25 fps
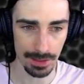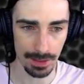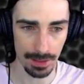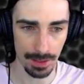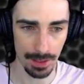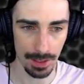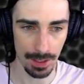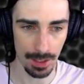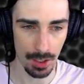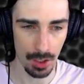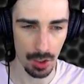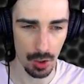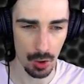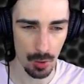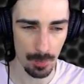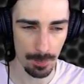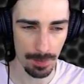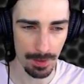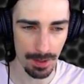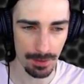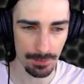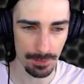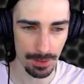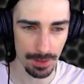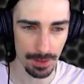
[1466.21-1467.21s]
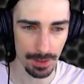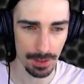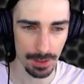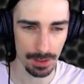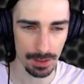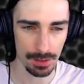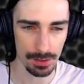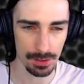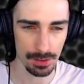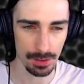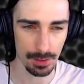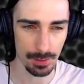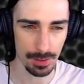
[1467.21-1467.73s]
and I hope everything
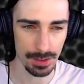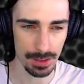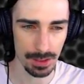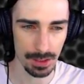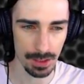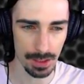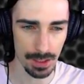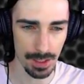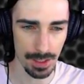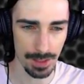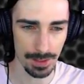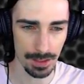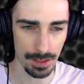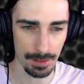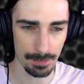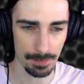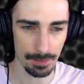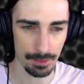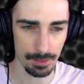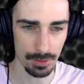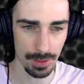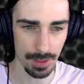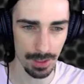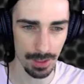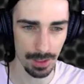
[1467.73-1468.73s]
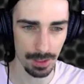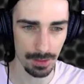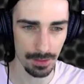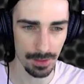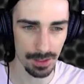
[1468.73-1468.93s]
is going to line up okay.